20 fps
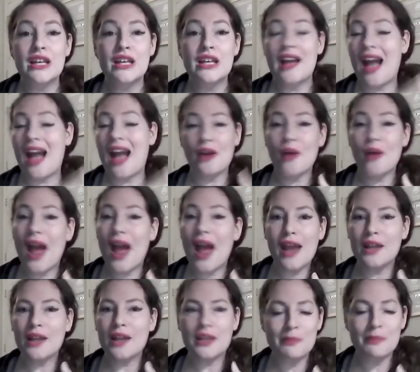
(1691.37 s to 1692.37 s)
How do
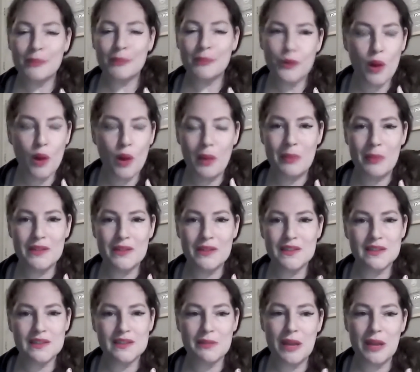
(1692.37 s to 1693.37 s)
I grow my
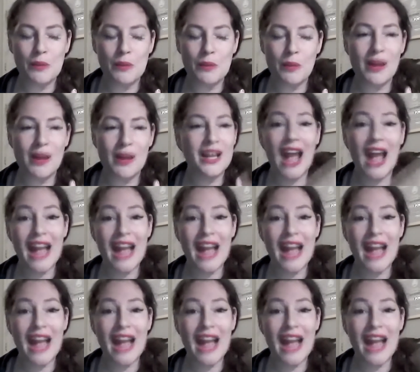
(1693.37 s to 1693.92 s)
business and make more money?